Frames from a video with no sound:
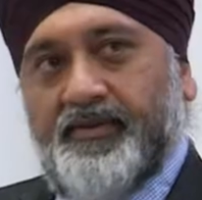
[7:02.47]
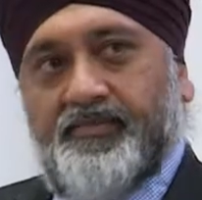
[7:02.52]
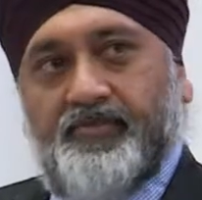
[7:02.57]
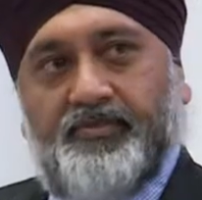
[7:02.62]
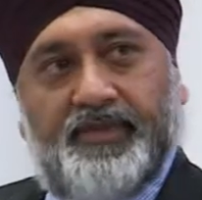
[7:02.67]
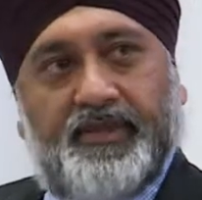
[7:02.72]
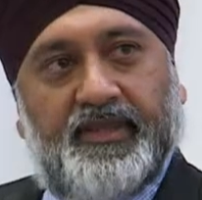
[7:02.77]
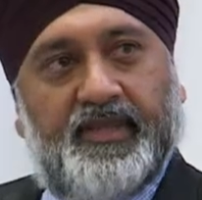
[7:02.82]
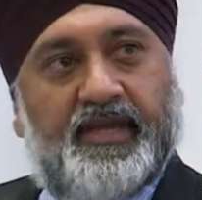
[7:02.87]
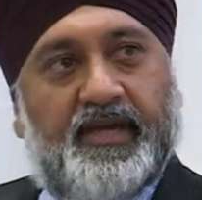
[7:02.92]

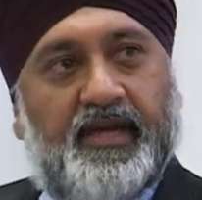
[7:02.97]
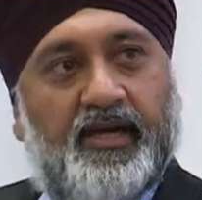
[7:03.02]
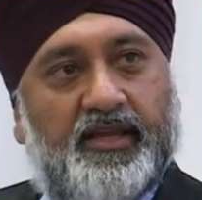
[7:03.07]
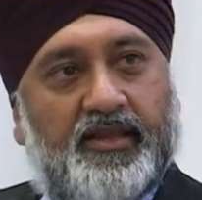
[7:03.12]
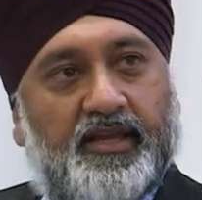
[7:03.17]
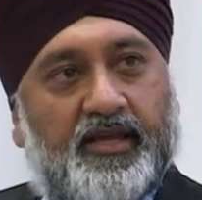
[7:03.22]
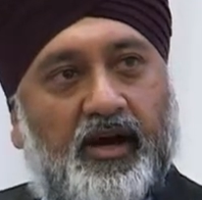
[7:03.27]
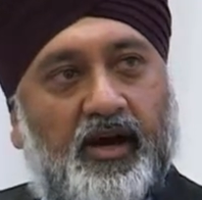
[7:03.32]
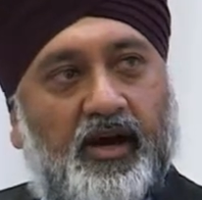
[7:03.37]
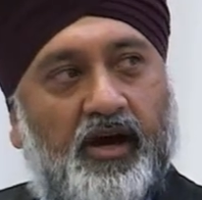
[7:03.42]
But the
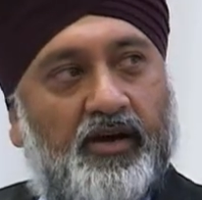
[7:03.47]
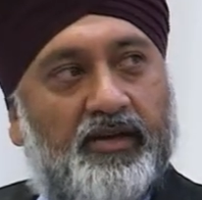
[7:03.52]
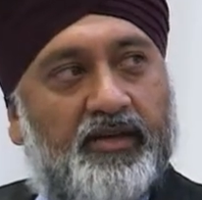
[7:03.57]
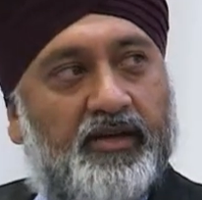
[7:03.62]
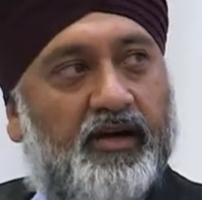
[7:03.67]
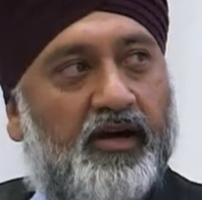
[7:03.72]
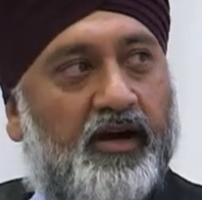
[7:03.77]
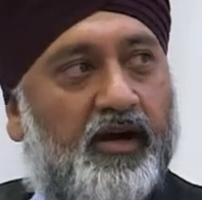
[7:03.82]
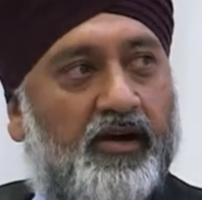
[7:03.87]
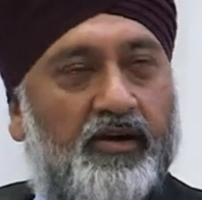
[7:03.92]

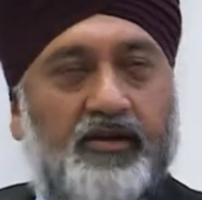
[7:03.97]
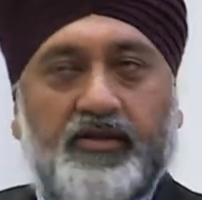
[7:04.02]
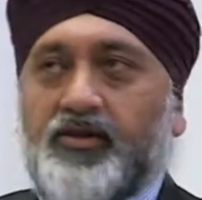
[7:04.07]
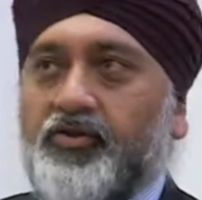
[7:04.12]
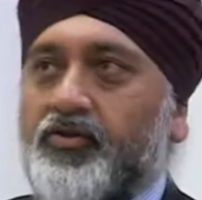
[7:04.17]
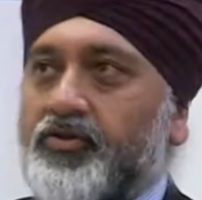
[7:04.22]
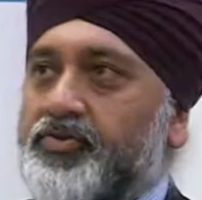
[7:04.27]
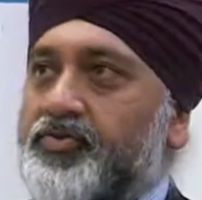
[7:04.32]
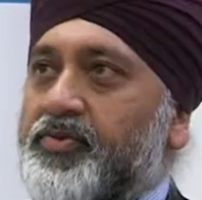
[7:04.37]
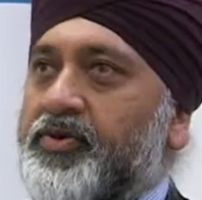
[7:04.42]

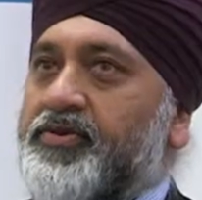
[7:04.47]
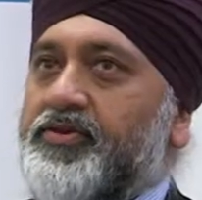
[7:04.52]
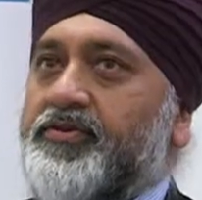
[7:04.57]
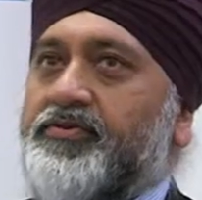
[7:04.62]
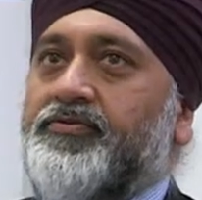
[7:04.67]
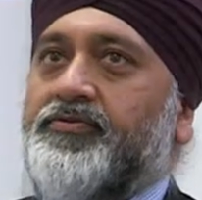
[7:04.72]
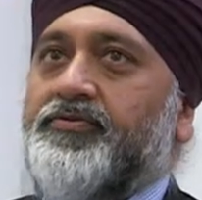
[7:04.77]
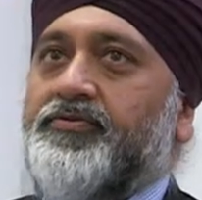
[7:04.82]
automotive